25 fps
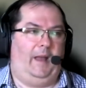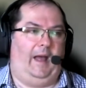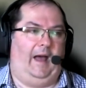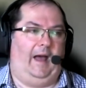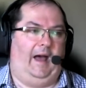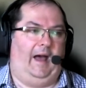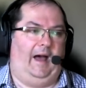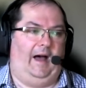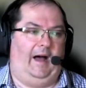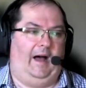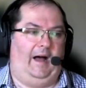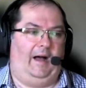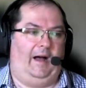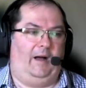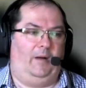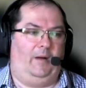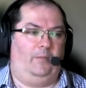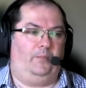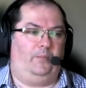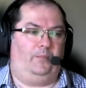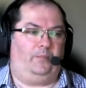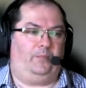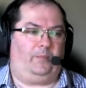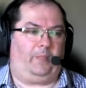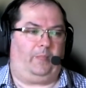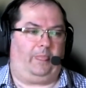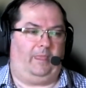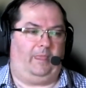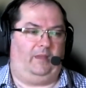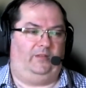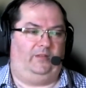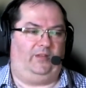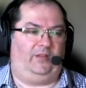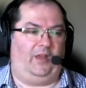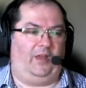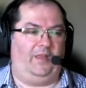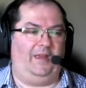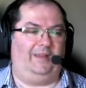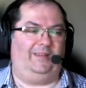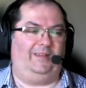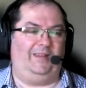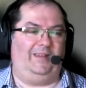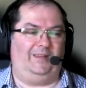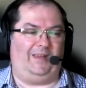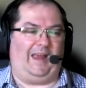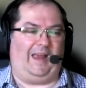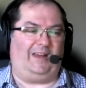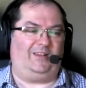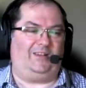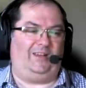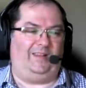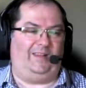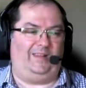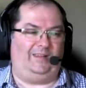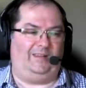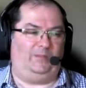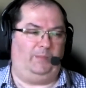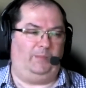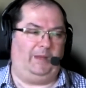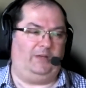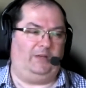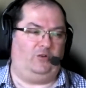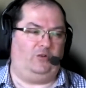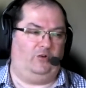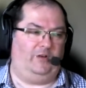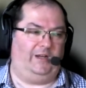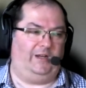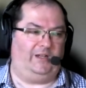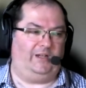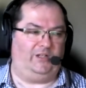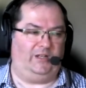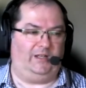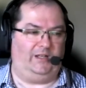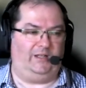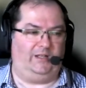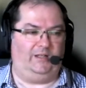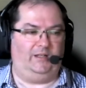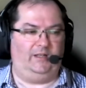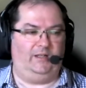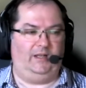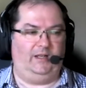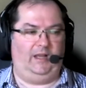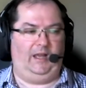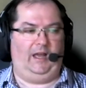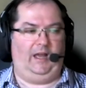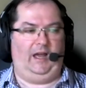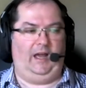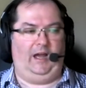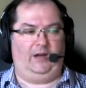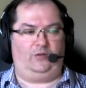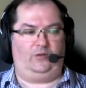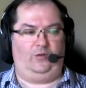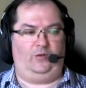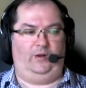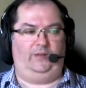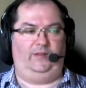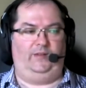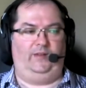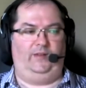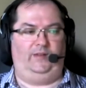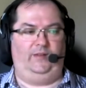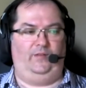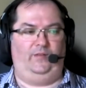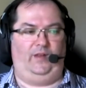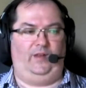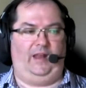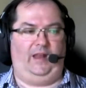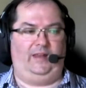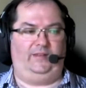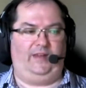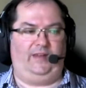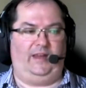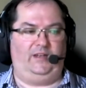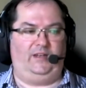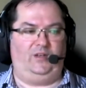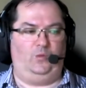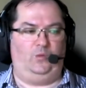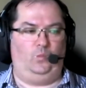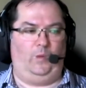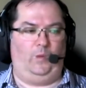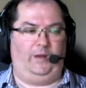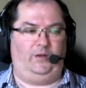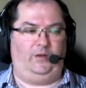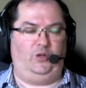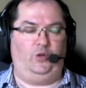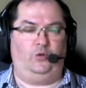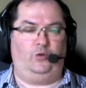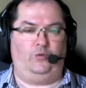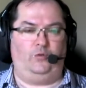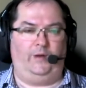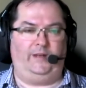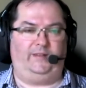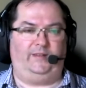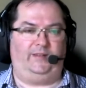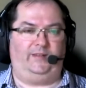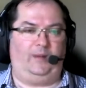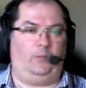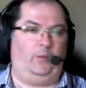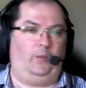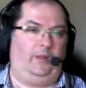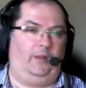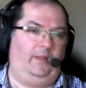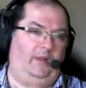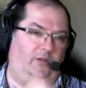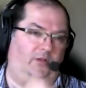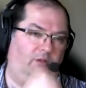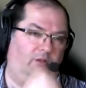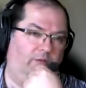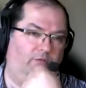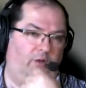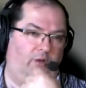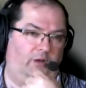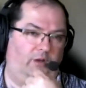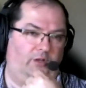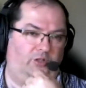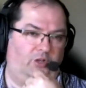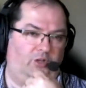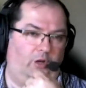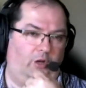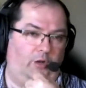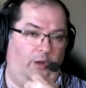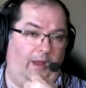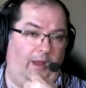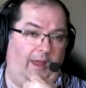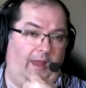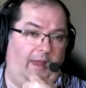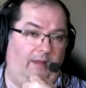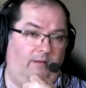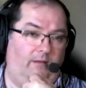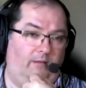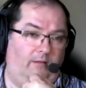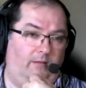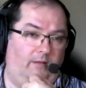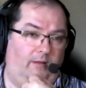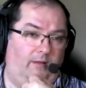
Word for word: Um, so there's this actually this big tradition across the civilization when you greet someone that you've got to show your hand.